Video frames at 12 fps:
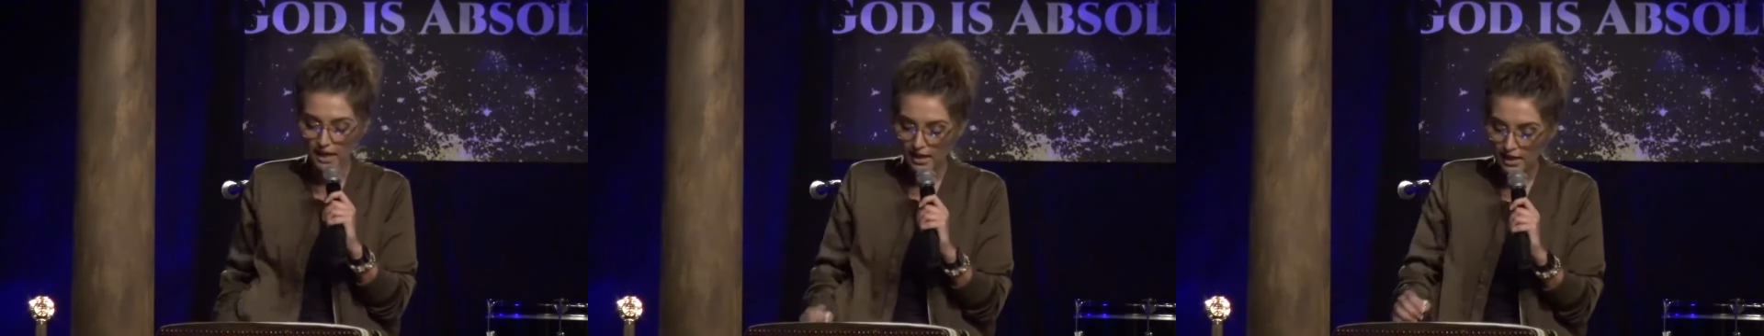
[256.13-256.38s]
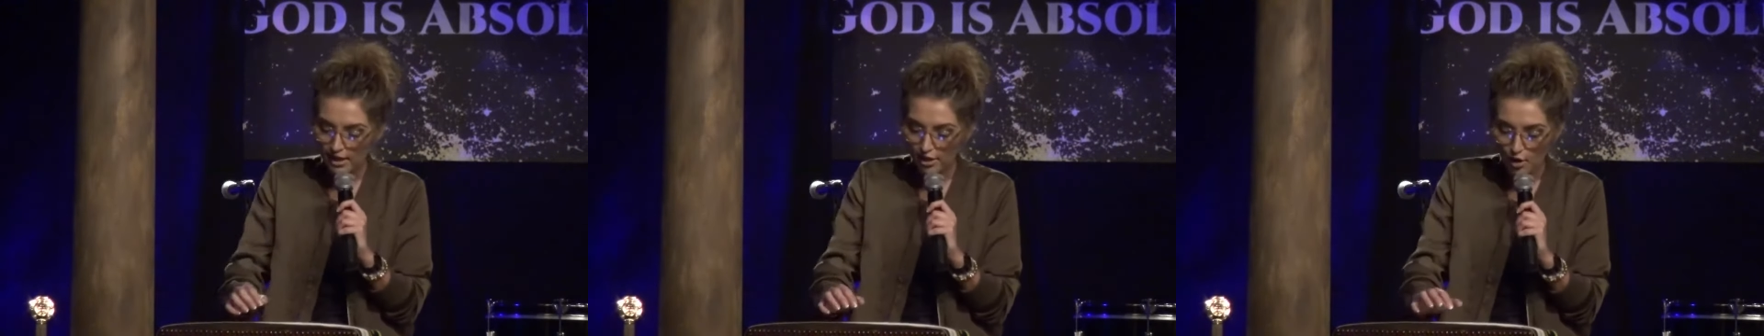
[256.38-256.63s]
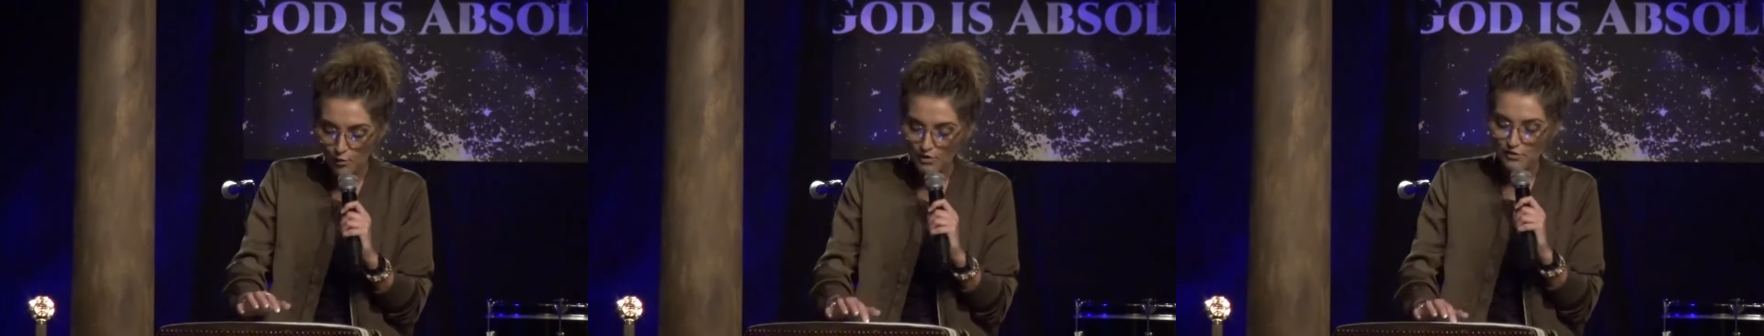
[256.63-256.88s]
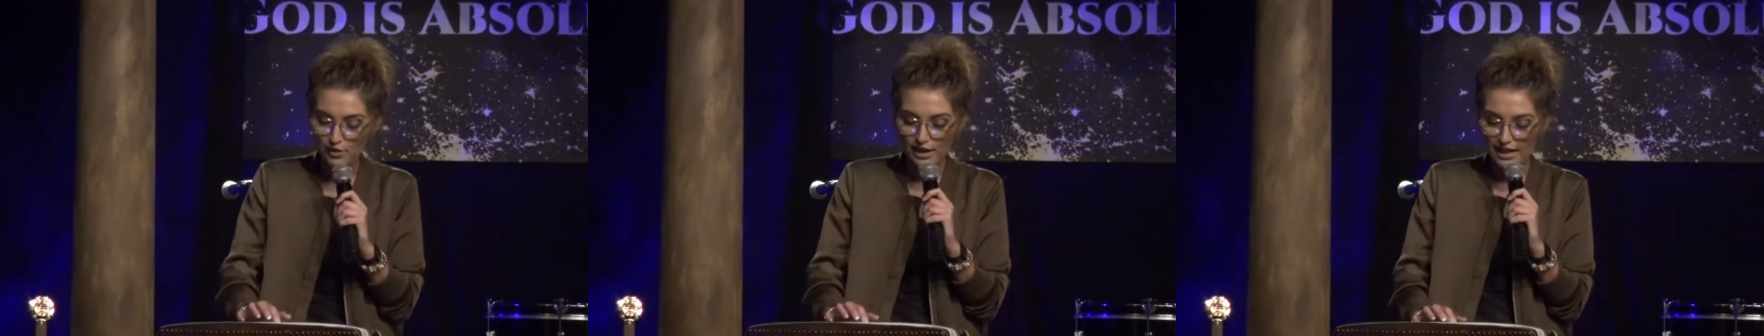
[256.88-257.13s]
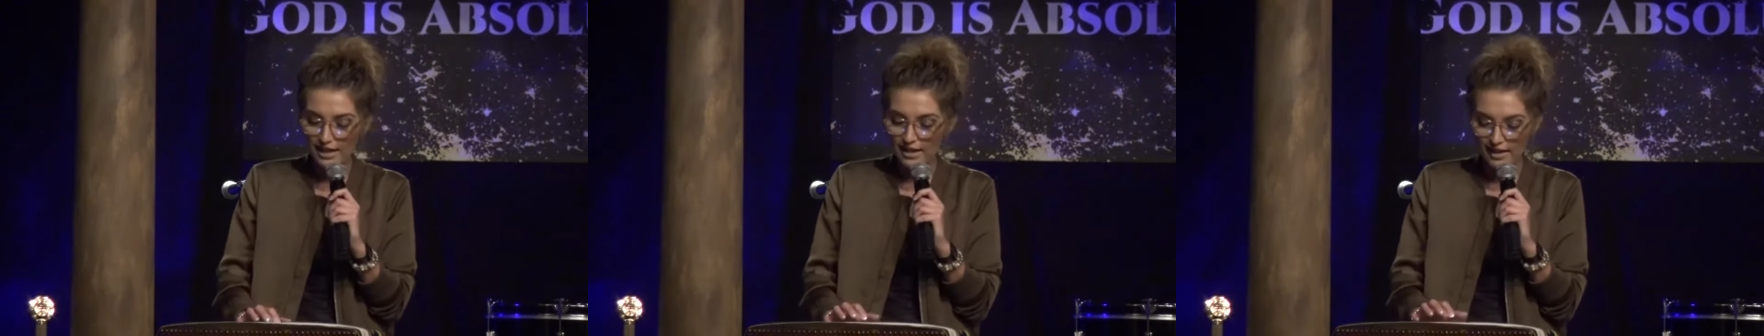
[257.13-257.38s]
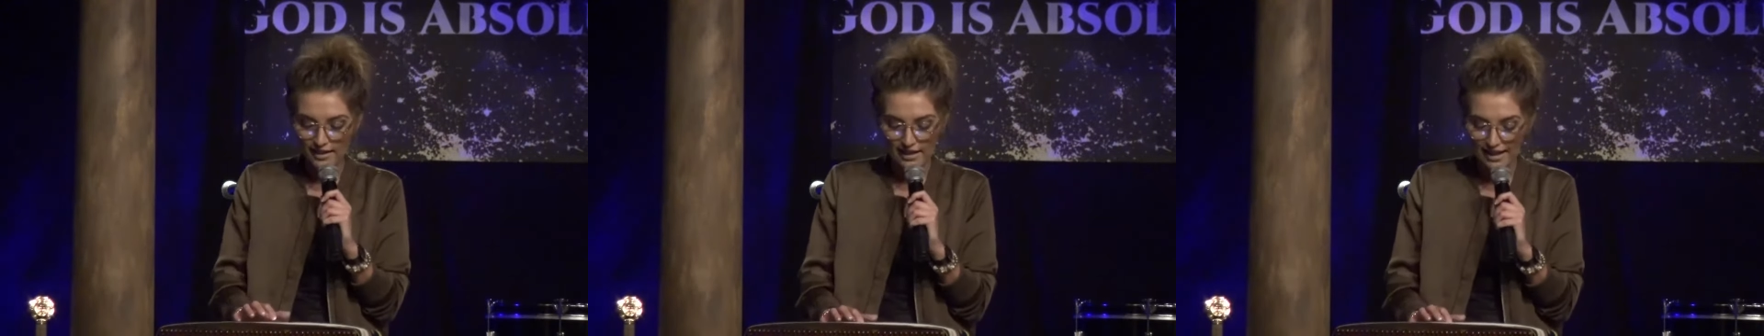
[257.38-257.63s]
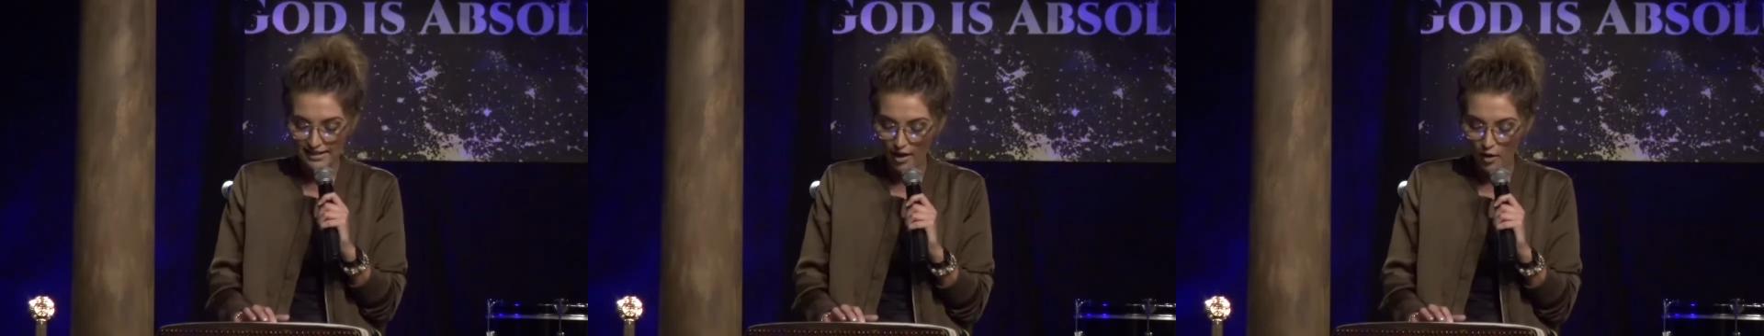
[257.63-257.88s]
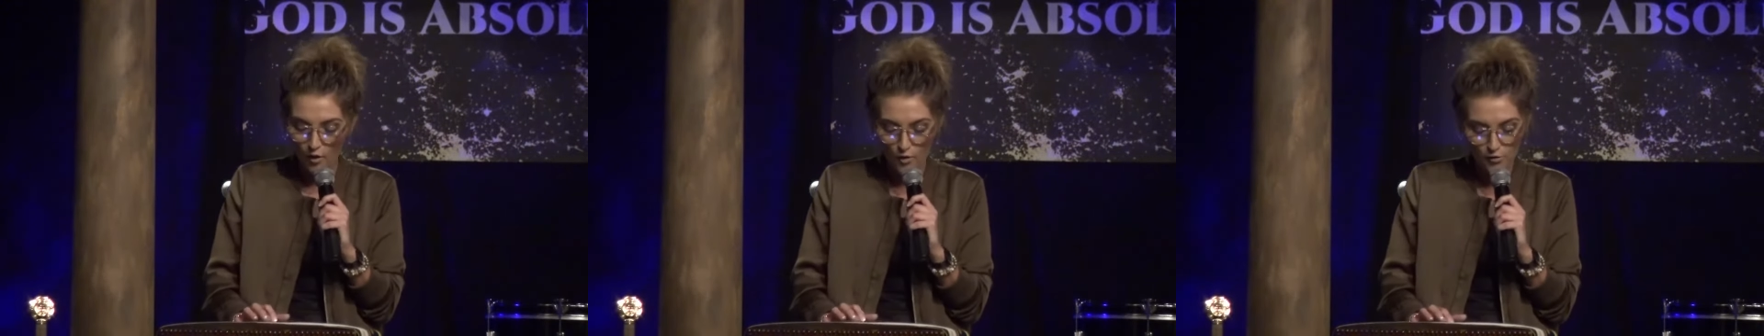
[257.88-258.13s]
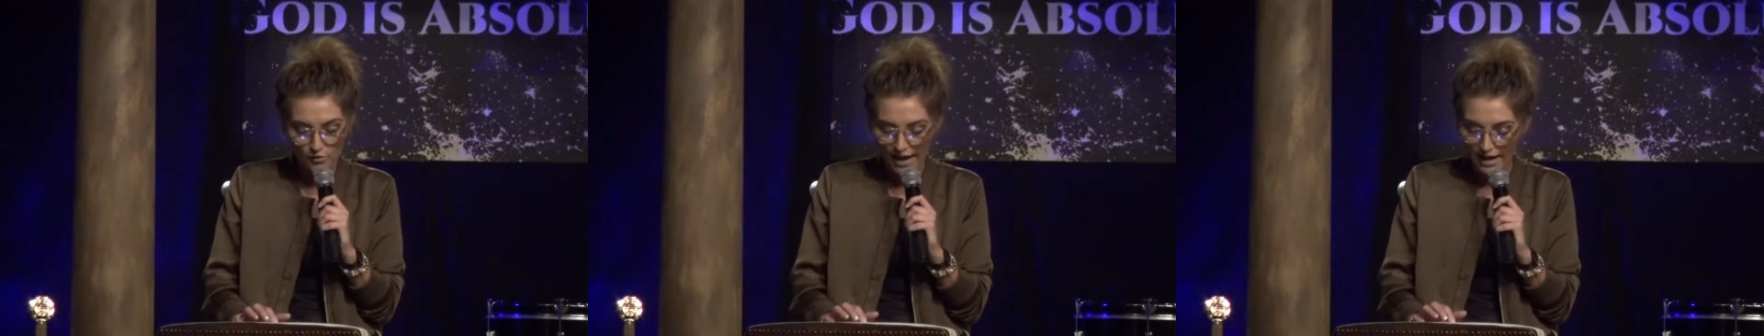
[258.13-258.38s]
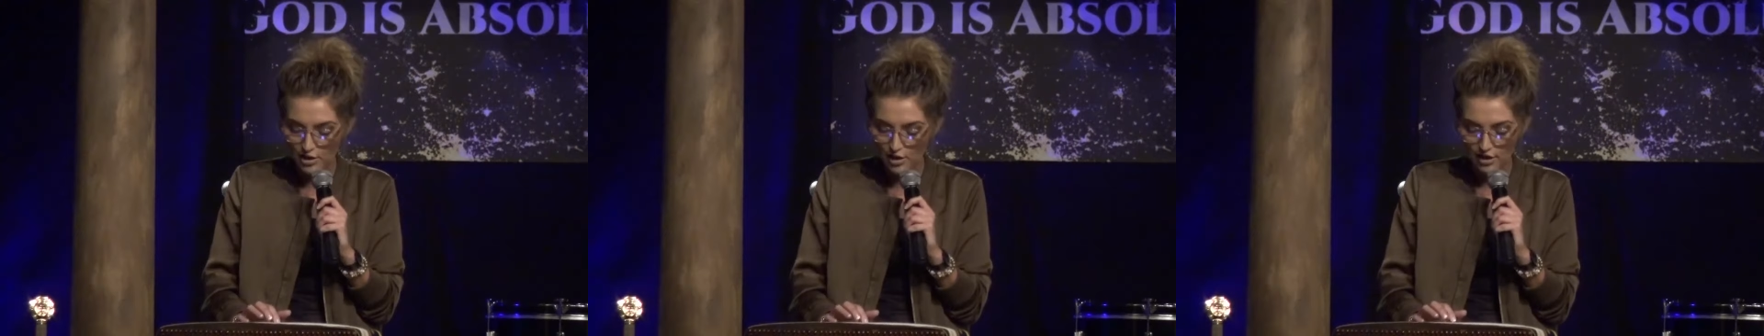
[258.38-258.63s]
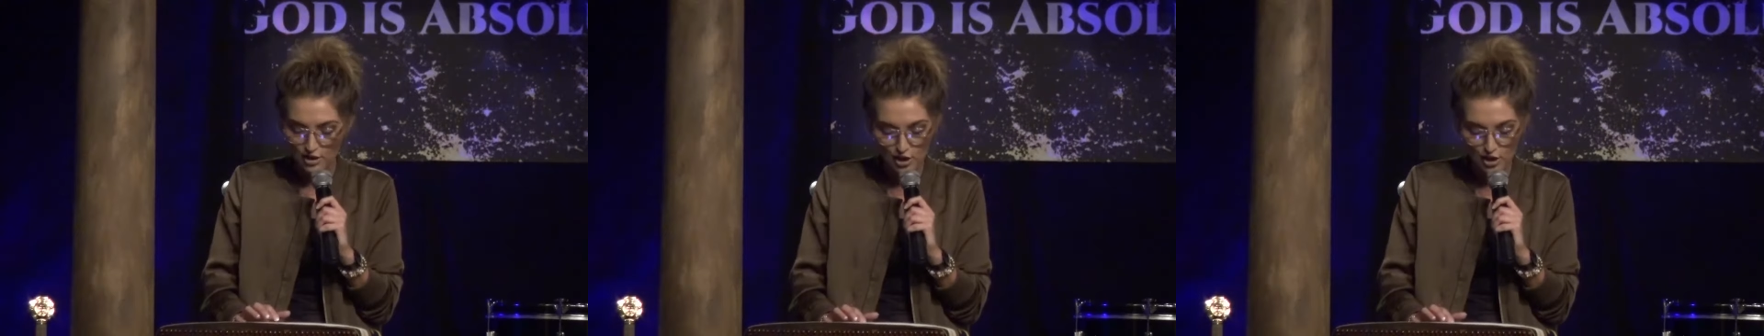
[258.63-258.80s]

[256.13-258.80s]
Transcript: You know, we forget that the old fashioned